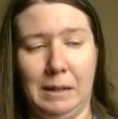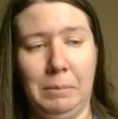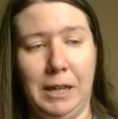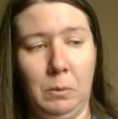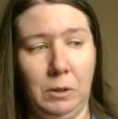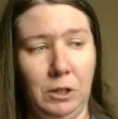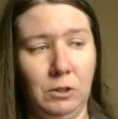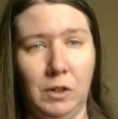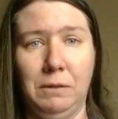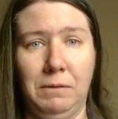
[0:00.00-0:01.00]
I'm like, well, you
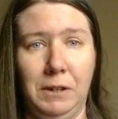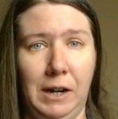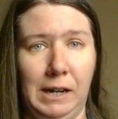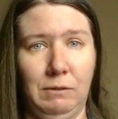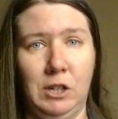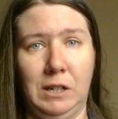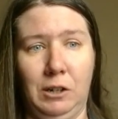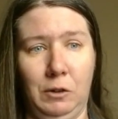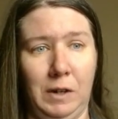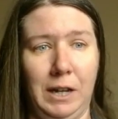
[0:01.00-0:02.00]
try to figure out if she's
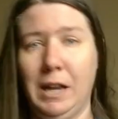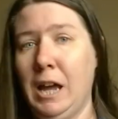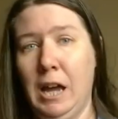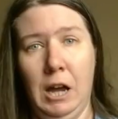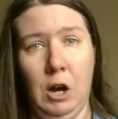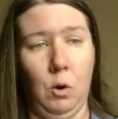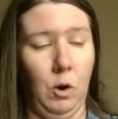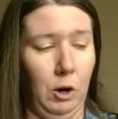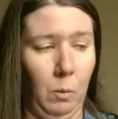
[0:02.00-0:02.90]
hungry or